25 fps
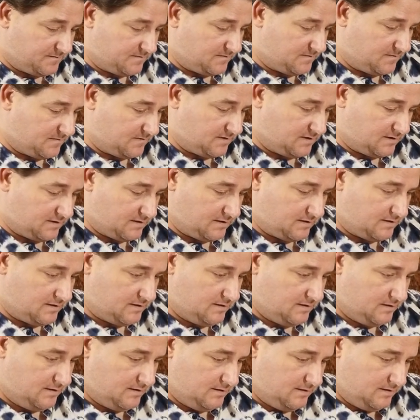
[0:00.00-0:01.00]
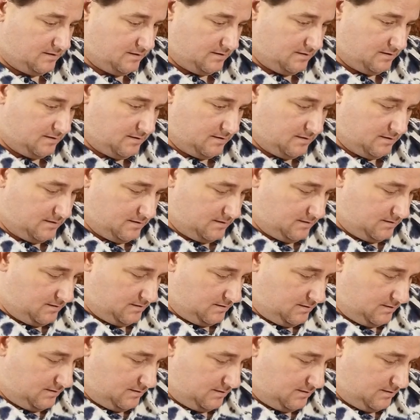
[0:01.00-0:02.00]

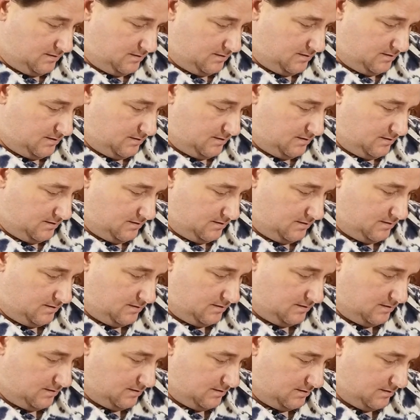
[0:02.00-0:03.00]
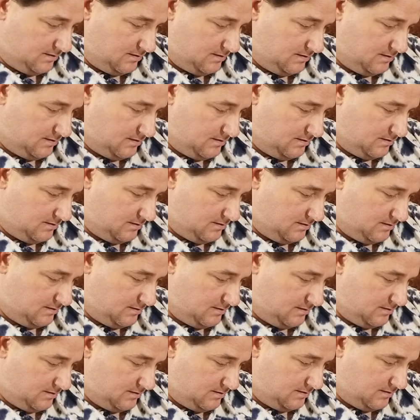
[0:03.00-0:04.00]

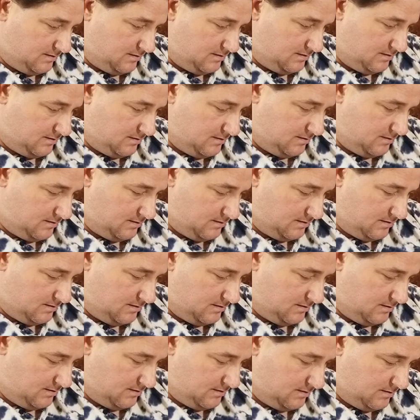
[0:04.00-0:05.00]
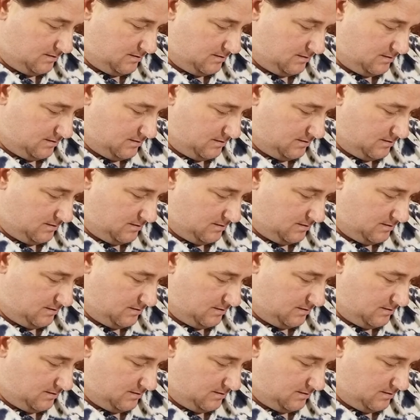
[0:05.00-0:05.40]
[no speech]